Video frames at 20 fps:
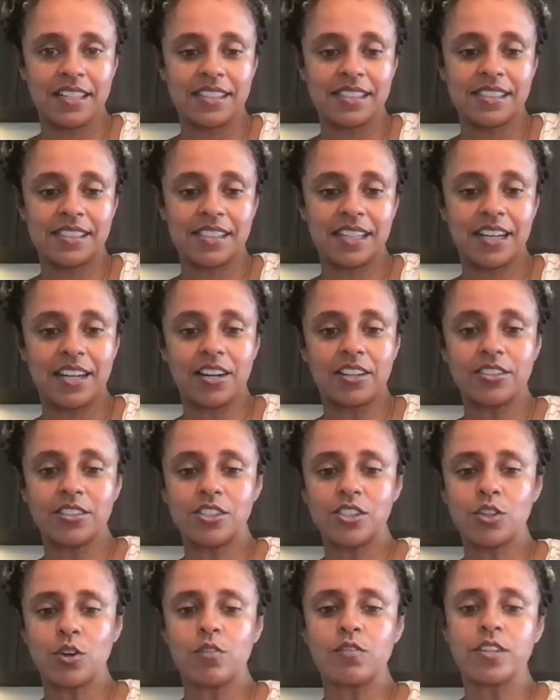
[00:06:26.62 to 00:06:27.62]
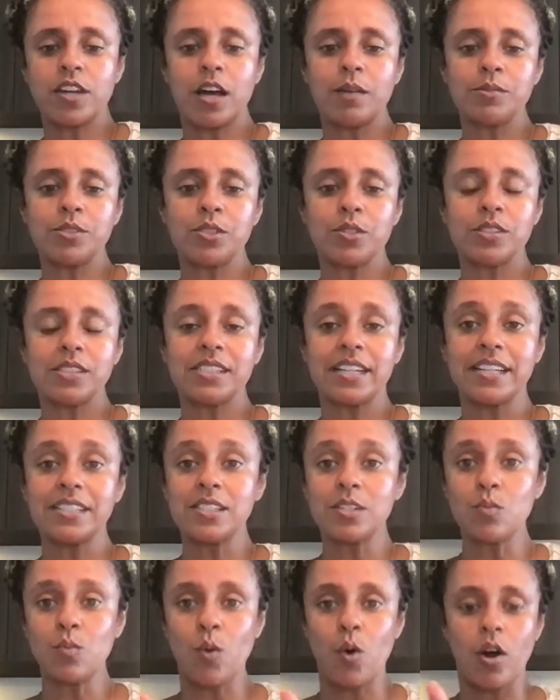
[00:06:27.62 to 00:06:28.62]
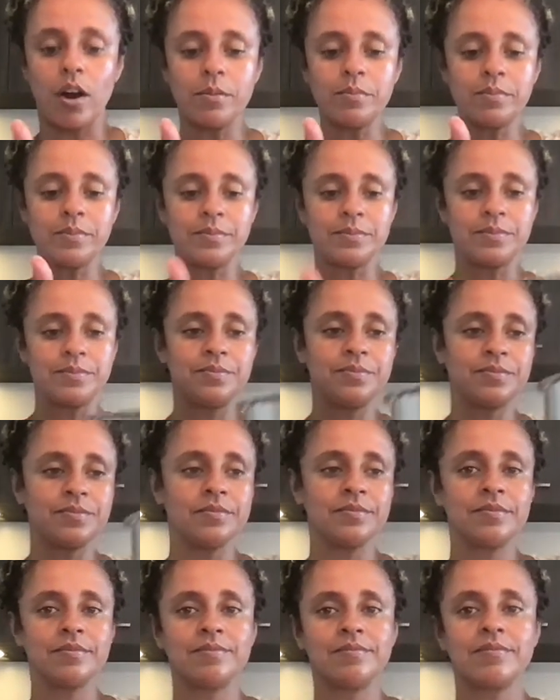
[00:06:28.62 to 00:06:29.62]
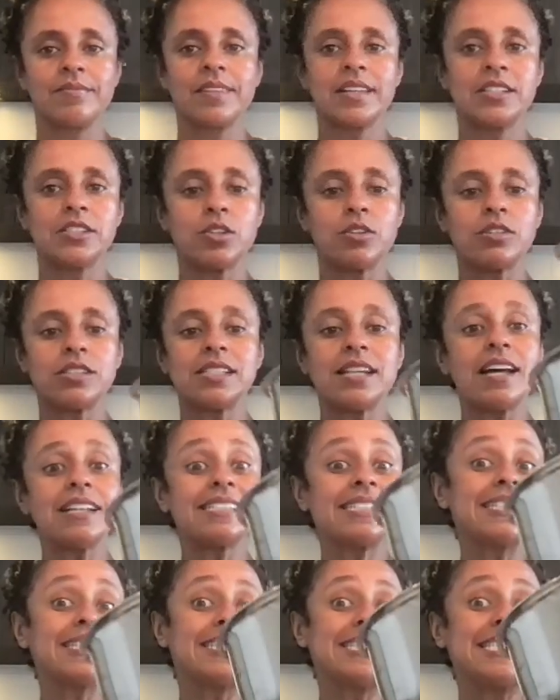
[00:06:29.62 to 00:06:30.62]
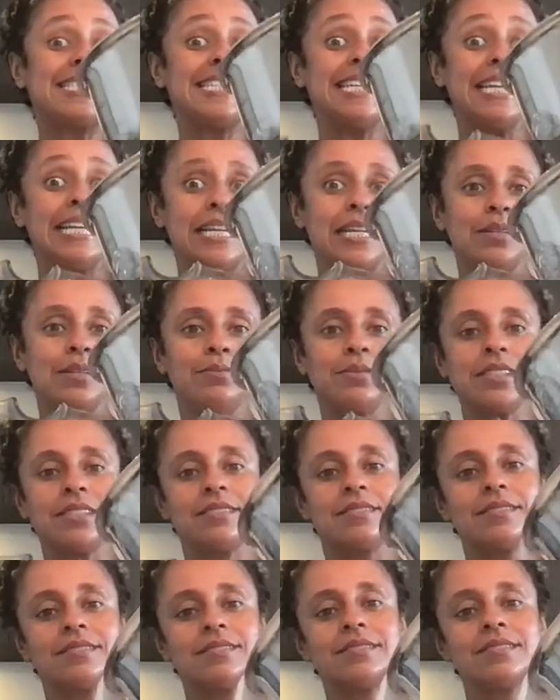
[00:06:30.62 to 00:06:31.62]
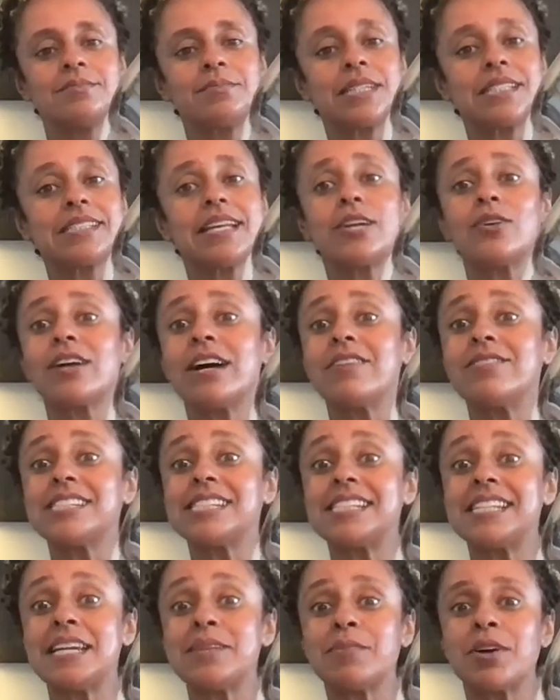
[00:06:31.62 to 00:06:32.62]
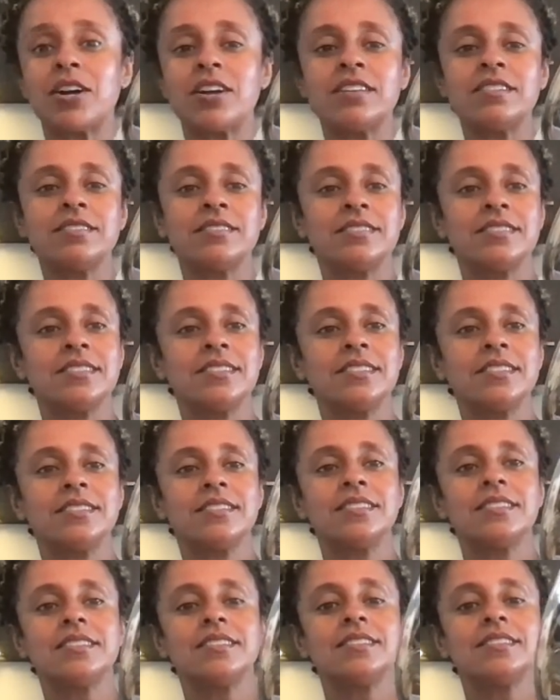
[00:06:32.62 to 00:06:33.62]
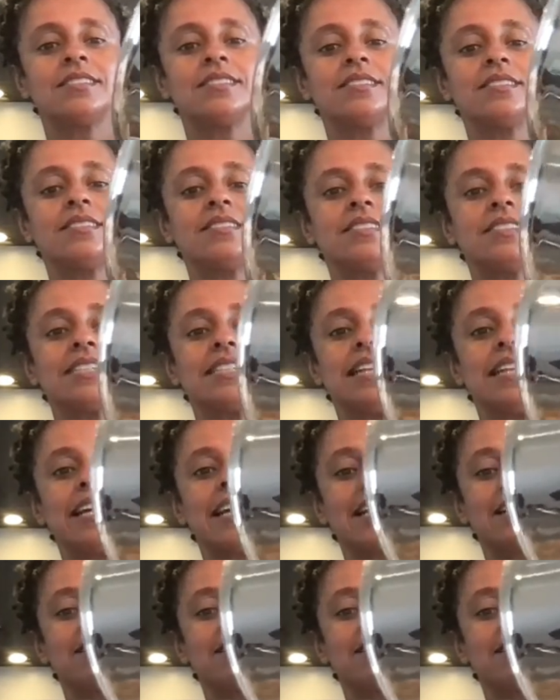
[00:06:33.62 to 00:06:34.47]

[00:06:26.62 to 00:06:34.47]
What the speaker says: sitting on the stovetop, so it's nice and warm. So it's not steamed, because I don't have a steamer until I can